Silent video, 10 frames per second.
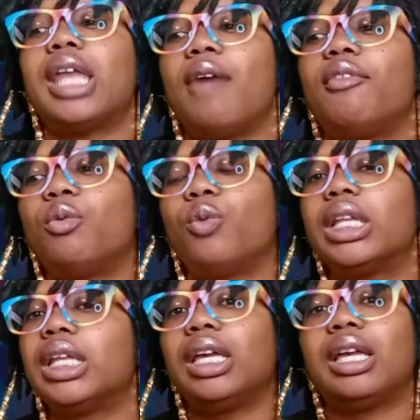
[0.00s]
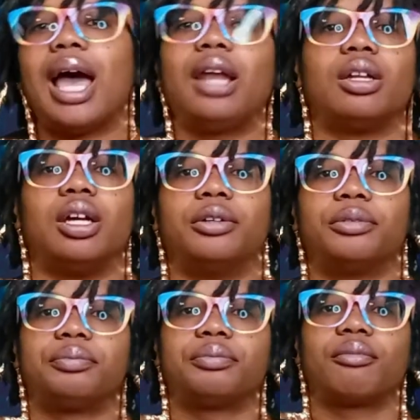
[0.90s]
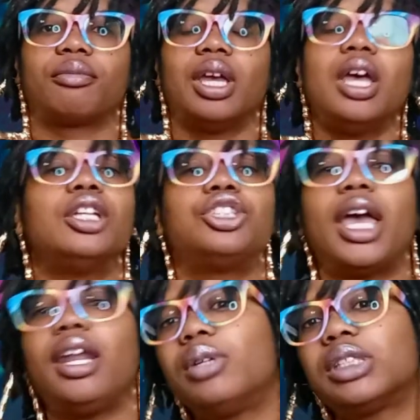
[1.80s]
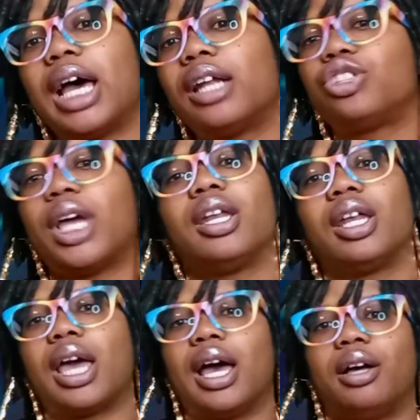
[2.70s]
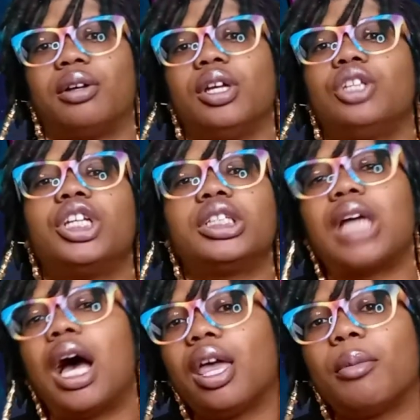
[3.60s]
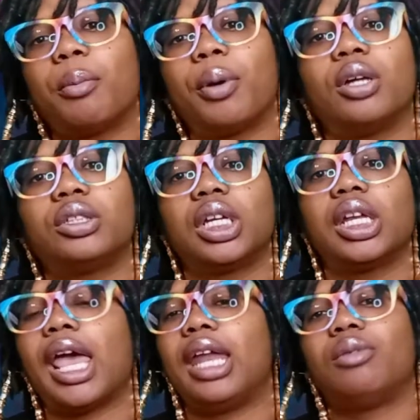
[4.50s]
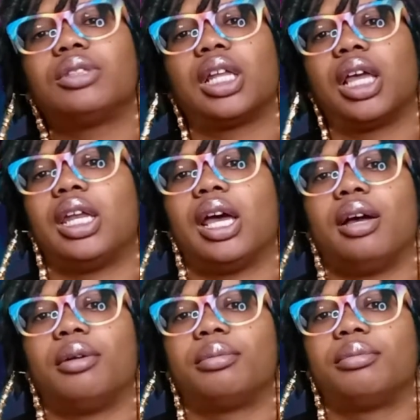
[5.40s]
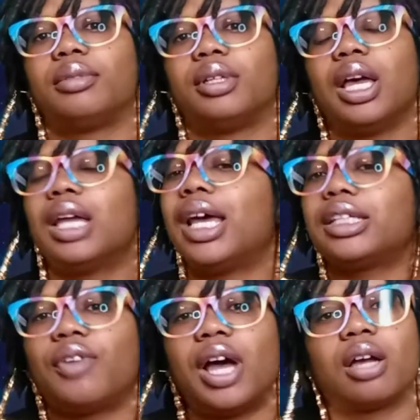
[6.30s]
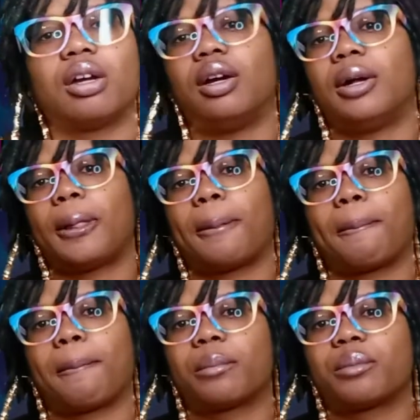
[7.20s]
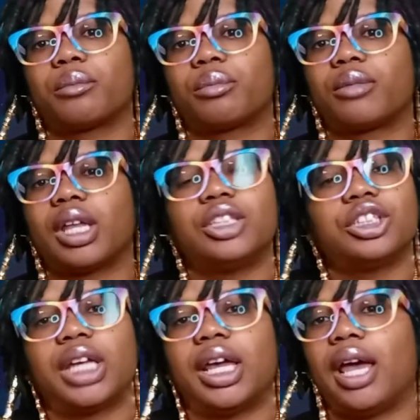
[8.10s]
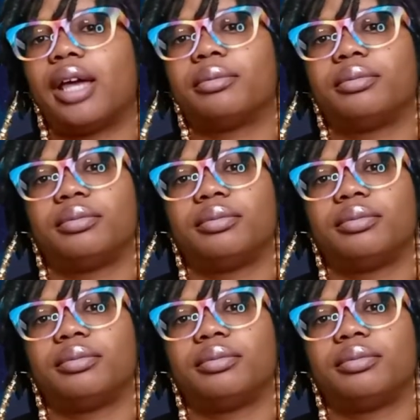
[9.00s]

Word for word: never really, I don't know. Shayna was not attracted to Kyle. She saw him in person and it was a letdown. That's fine, girl. Just say that.